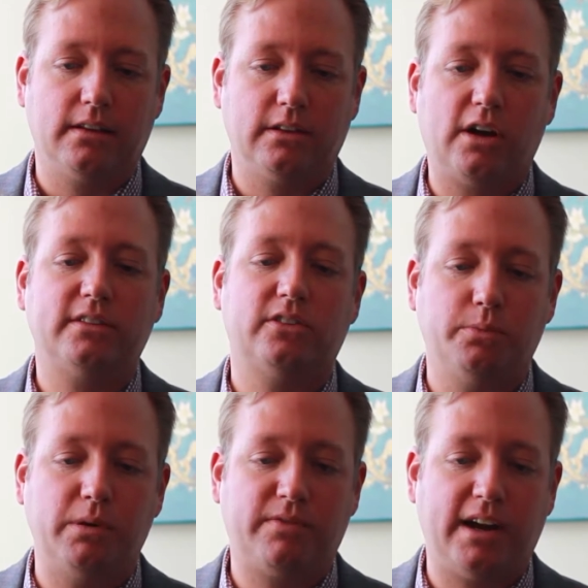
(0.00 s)

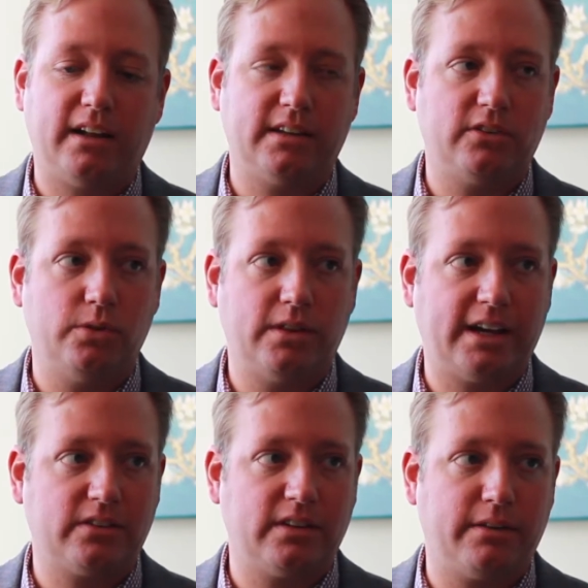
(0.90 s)
lawsuit we filed in
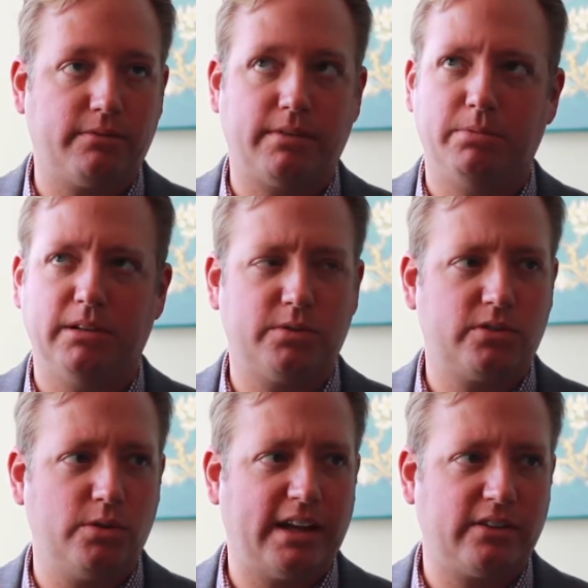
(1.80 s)

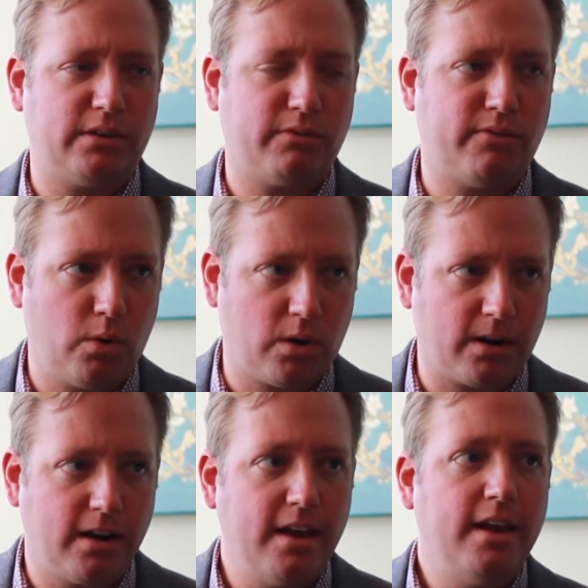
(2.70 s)
2004,